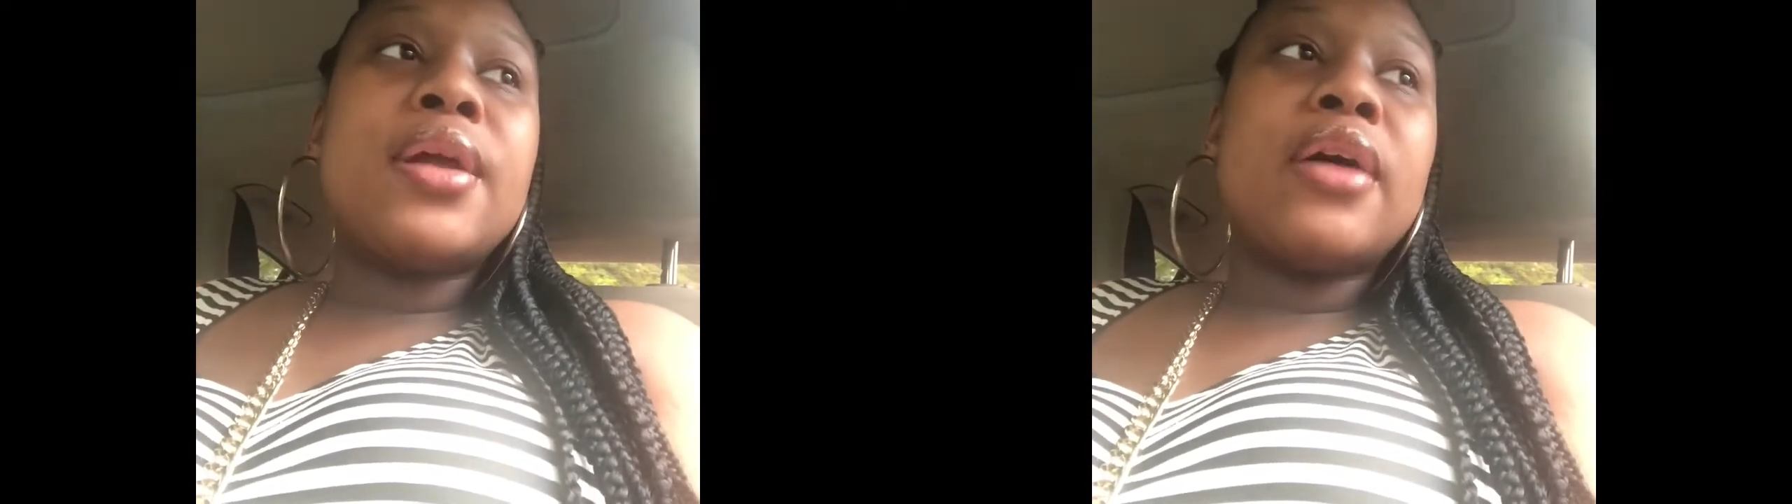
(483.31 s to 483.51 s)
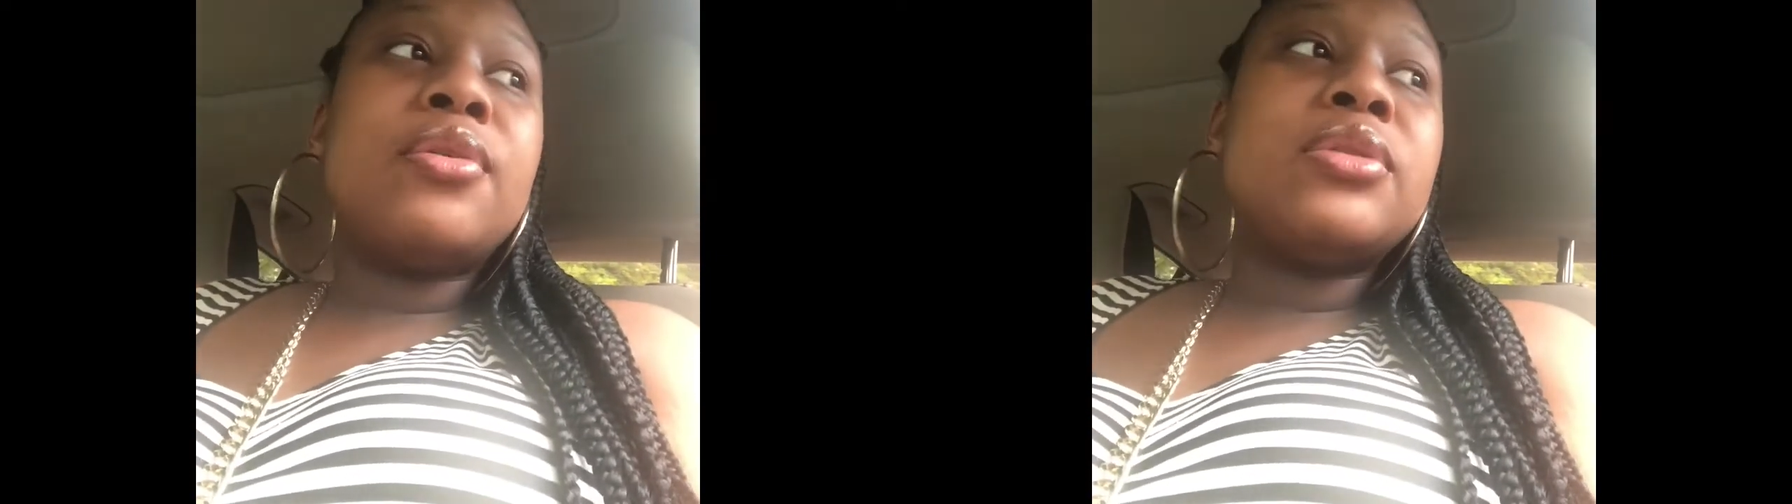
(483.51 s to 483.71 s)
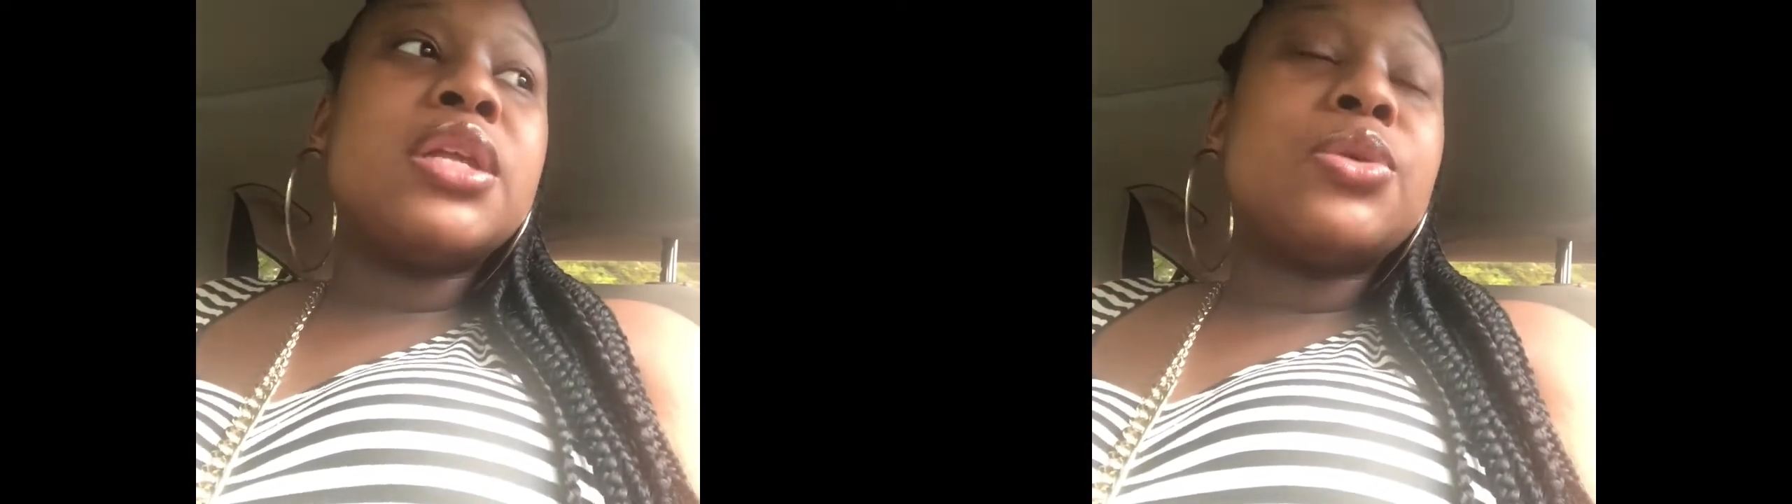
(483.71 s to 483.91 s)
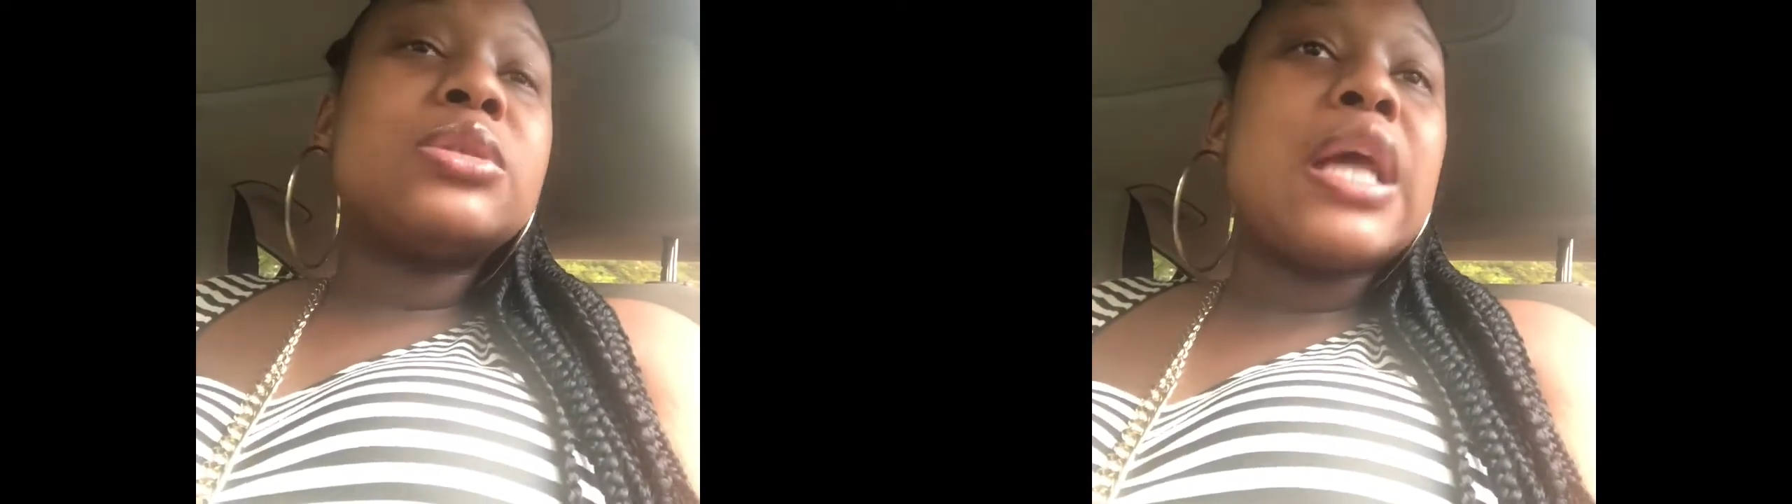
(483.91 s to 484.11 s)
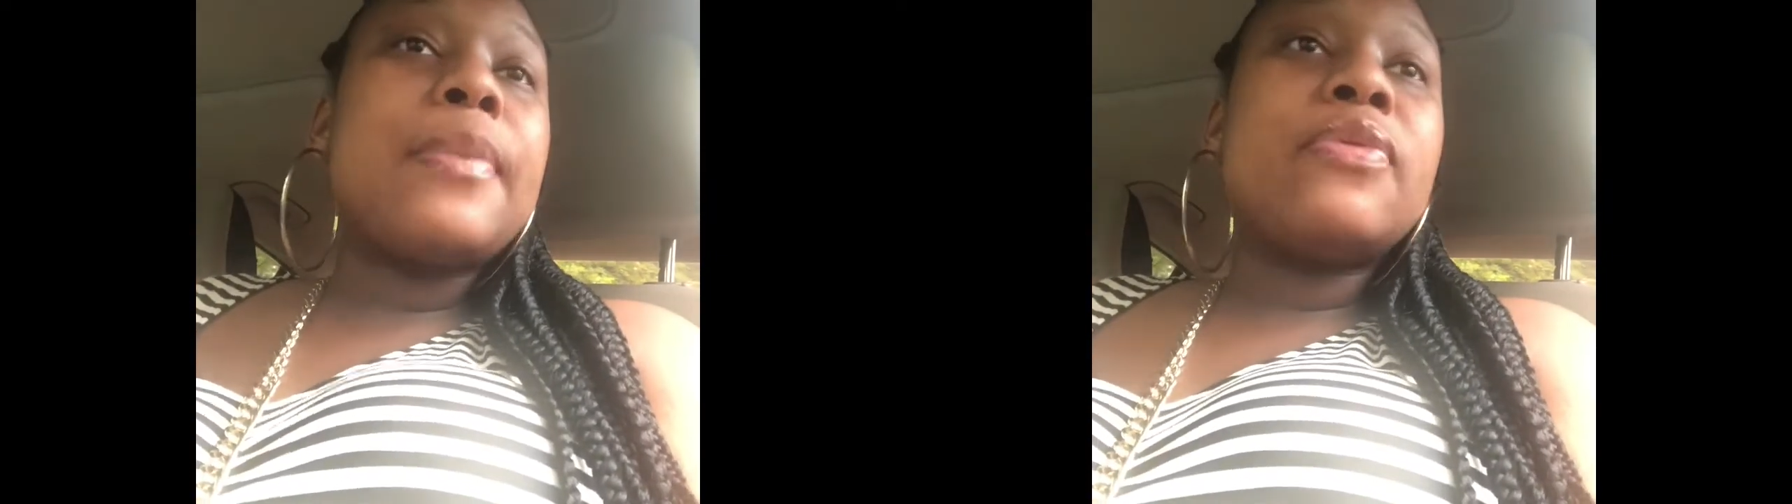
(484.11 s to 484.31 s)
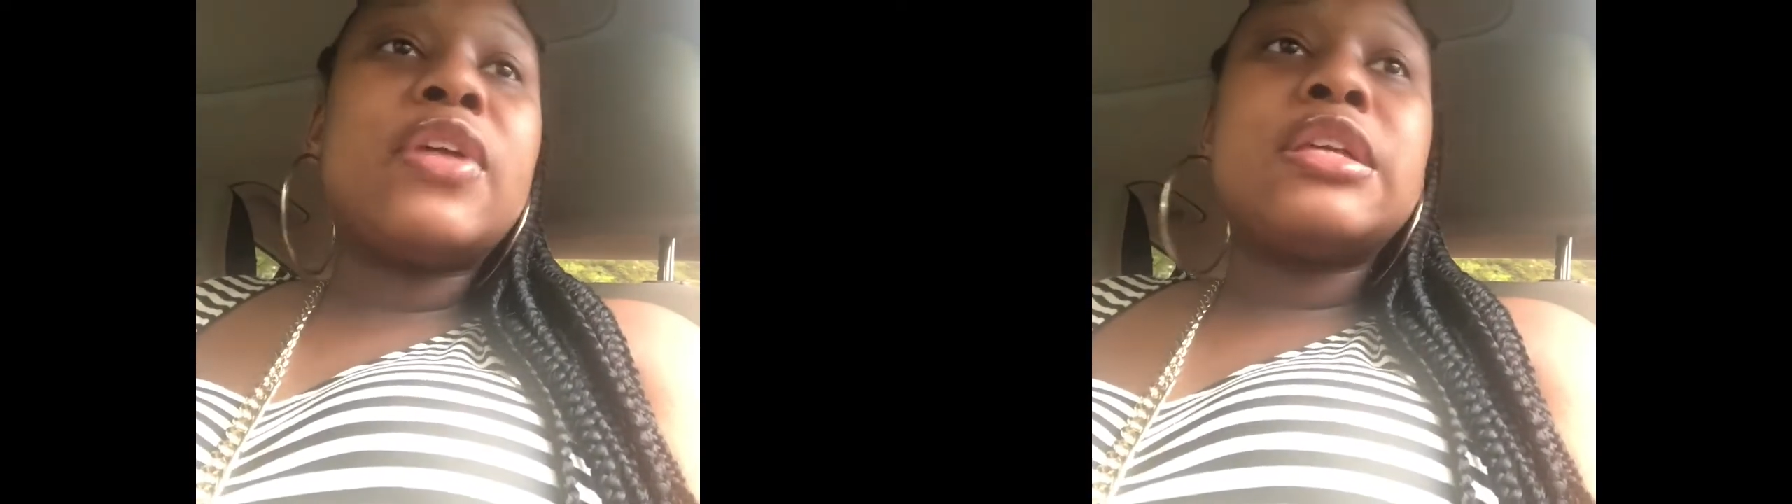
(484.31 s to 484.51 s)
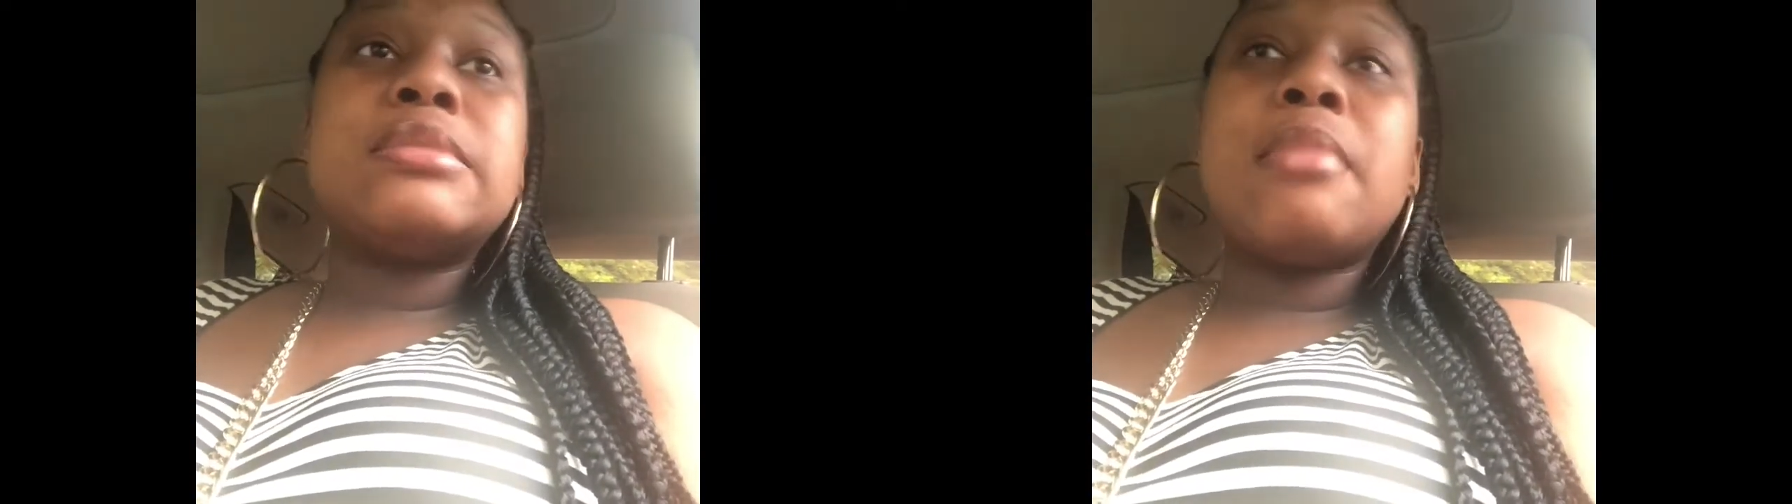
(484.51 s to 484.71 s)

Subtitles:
I don't think those type of things